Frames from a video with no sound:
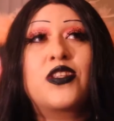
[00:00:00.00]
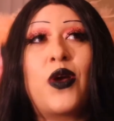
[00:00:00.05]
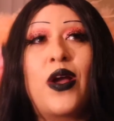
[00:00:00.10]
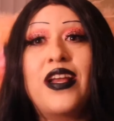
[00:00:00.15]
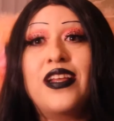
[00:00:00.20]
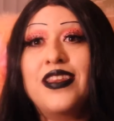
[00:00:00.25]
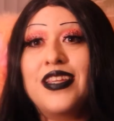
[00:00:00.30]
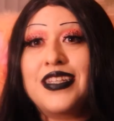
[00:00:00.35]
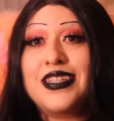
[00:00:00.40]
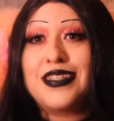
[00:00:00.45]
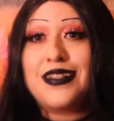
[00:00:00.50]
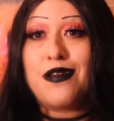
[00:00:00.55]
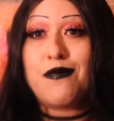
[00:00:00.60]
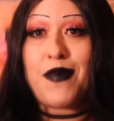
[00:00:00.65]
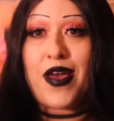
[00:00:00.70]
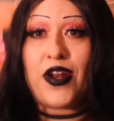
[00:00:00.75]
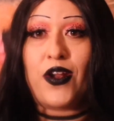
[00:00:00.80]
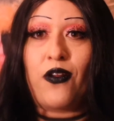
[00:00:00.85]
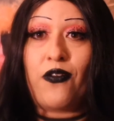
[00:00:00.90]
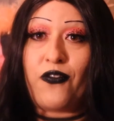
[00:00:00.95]
So I listened to
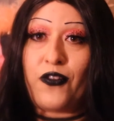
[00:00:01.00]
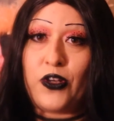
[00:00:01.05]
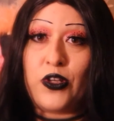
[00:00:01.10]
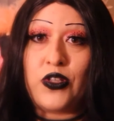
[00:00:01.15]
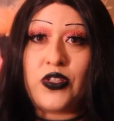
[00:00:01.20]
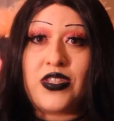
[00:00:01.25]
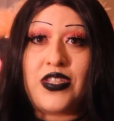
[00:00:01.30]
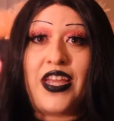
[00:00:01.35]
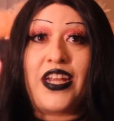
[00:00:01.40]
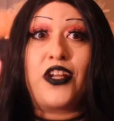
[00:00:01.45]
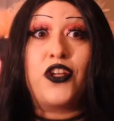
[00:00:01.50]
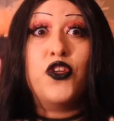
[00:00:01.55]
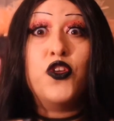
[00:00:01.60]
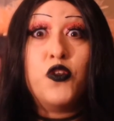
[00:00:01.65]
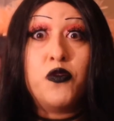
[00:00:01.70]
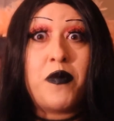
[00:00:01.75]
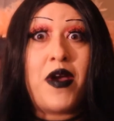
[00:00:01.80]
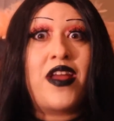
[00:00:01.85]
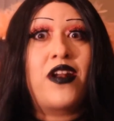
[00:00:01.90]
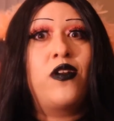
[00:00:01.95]
metal first. Like
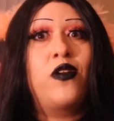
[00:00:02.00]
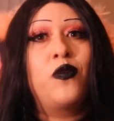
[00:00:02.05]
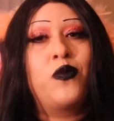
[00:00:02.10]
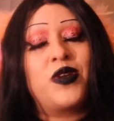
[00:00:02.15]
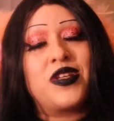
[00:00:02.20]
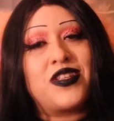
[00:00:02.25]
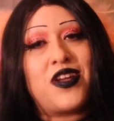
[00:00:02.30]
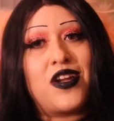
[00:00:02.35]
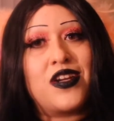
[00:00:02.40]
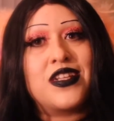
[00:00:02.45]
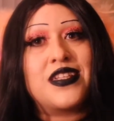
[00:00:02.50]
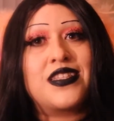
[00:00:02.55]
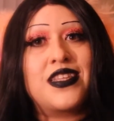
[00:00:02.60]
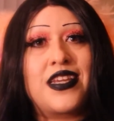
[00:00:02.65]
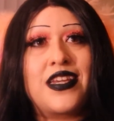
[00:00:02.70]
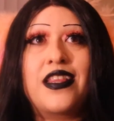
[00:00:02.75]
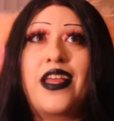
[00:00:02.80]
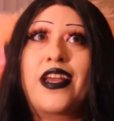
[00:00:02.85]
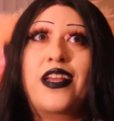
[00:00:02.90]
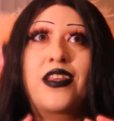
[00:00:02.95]
nu metal was
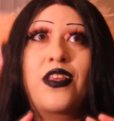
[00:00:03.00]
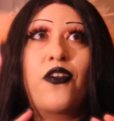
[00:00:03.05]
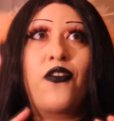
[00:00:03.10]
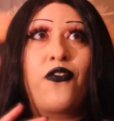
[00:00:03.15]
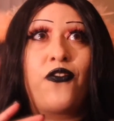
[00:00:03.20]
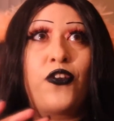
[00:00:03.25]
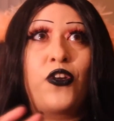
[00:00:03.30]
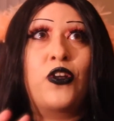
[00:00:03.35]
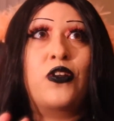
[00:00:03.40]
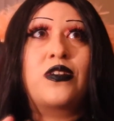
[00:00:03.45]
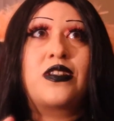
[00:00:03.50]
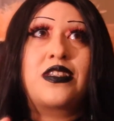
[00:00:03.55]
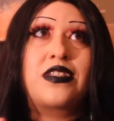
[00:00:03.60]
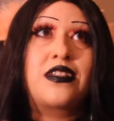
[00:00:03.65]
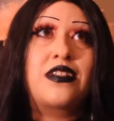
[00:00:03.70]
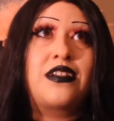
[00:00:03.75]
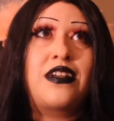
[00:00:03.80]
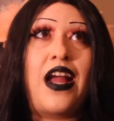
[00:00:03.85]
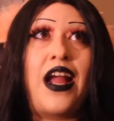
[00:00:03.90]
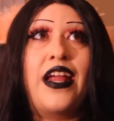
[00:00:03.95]
honestly like the
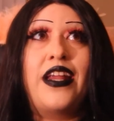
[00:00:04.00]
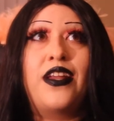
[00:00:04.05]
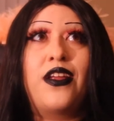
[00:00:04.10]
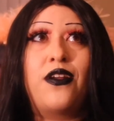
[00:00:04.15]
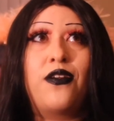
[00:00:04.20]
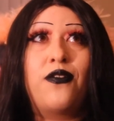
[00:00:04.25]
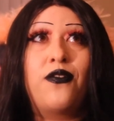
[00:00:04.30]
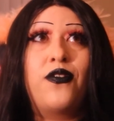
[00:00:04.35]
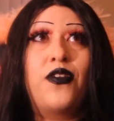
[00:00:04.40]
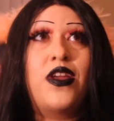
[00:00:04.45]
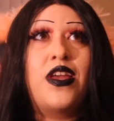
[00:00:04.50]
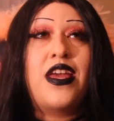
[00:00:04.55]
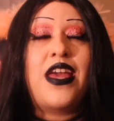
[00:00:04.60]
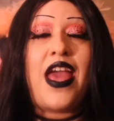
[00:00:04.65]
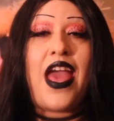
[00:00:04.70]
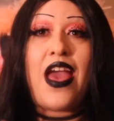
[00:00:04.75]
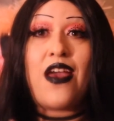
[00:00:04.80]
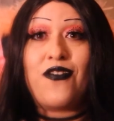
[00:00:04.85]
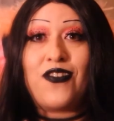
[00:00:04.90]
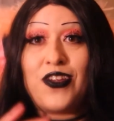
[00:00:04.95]
first kind of
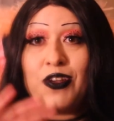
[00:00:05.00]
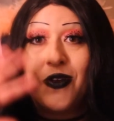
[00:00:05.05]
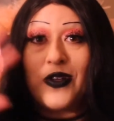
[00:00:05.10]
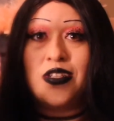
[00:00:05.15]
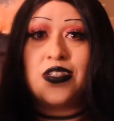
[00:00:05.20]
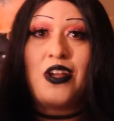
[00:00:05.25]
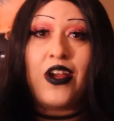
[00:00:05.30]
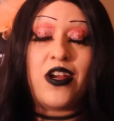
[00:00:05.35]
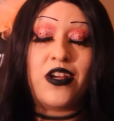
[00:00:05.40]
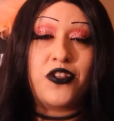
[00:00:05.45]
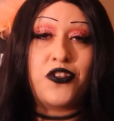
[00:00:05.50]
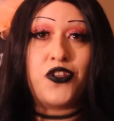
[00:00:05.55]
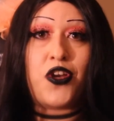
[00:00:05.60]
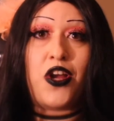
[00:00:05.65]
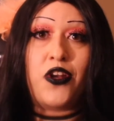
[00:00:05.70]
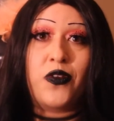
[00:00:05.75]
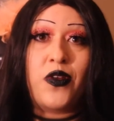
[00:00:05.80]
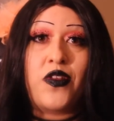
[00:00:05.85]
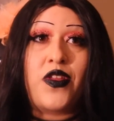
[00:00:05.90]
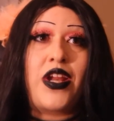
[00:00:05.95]
heavy or dark
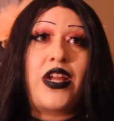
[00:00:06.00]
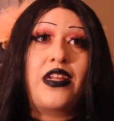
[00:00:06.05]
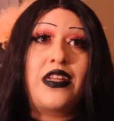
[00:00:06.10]
genre that